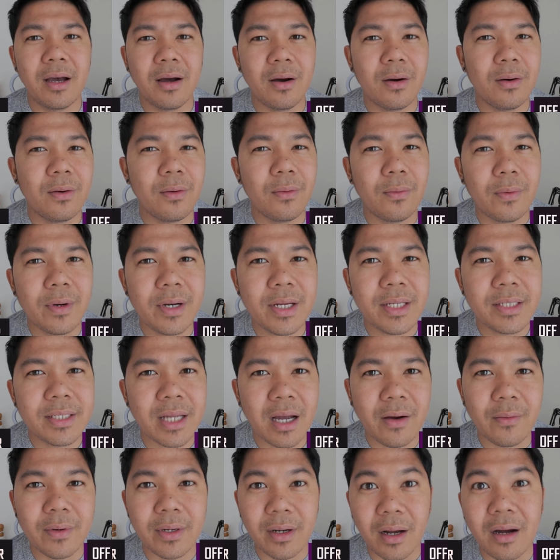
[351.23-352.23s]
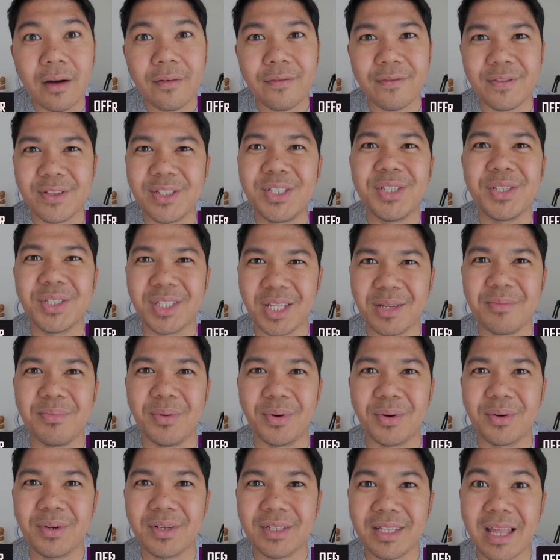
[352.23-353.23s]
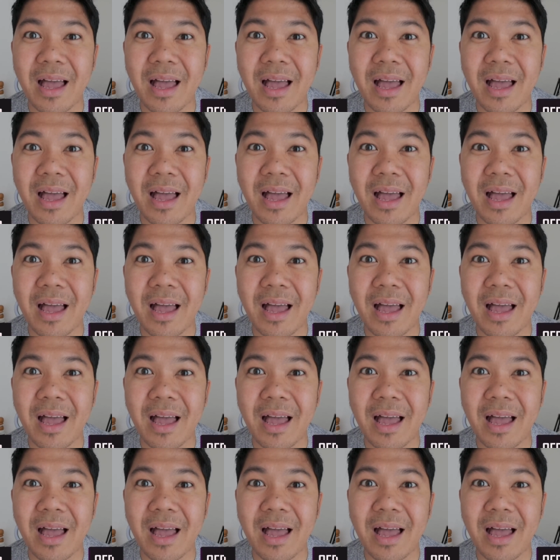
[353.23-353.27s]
oh, where is our off-duty book?